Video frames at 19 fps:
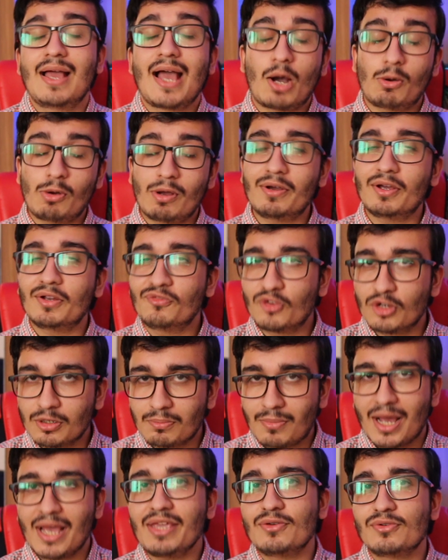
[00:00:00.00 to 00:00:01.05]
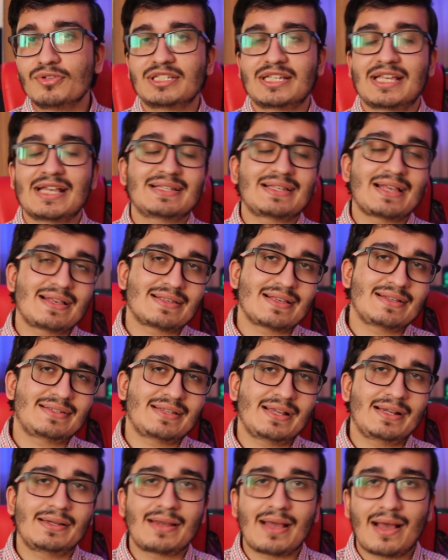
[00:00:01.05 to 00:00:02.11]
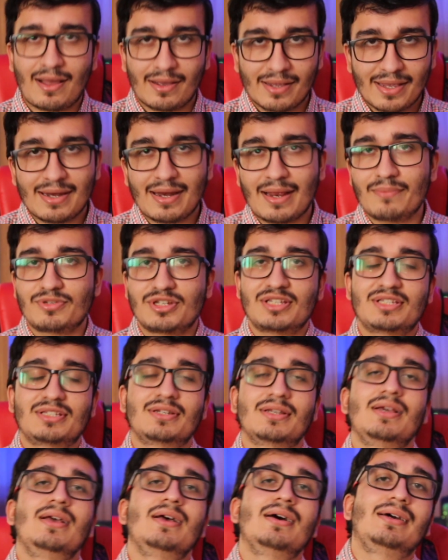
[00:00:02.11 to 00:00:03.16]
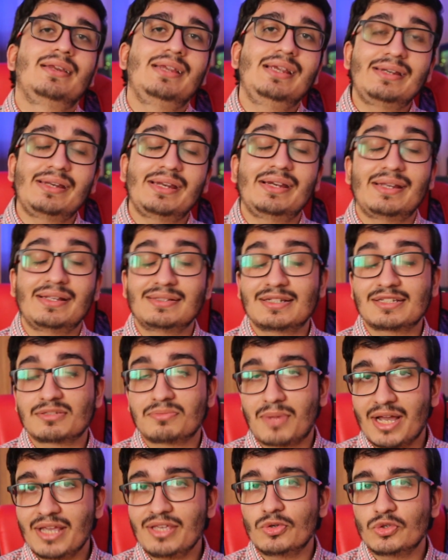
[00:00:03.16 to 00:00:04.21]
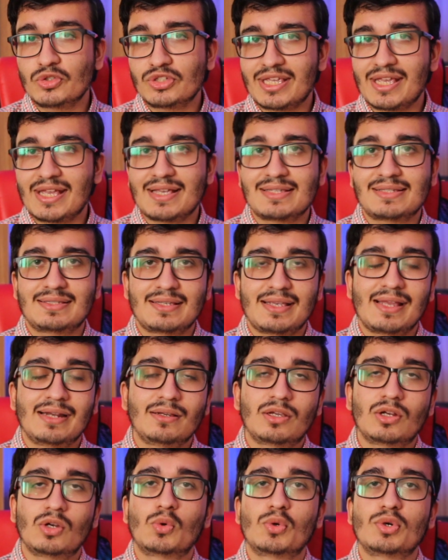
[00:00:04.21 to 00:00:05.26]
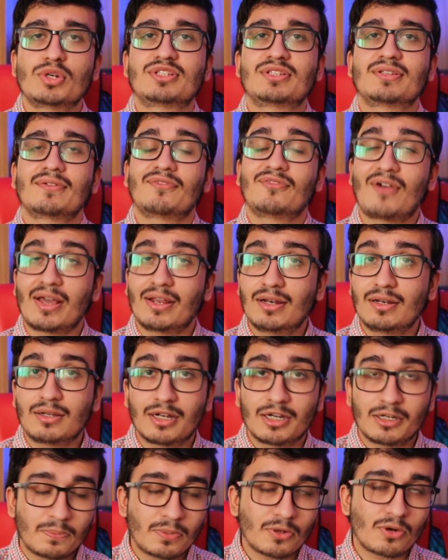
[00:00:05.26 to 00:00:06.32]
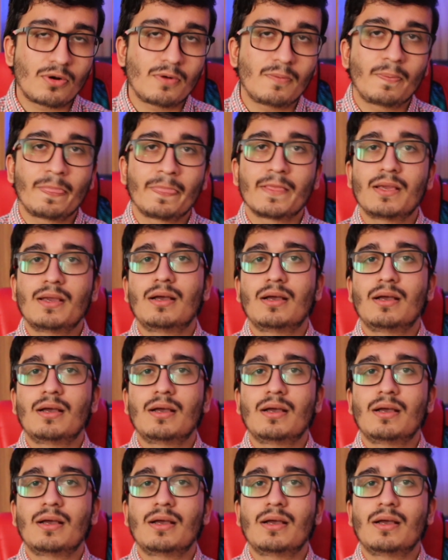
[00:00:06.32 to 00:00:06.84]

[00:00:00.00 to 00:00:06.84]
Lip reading: However, for my use case, as I said, again, I'm just reiterating this, my use case includes Final Cut Pro,